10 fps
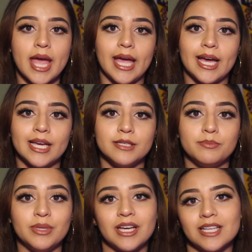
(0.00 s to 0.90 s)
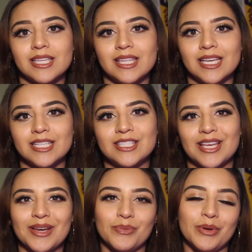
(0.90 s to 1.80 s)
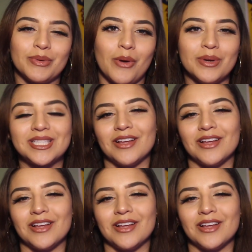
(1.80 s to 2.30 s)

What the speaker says: and because of this we would always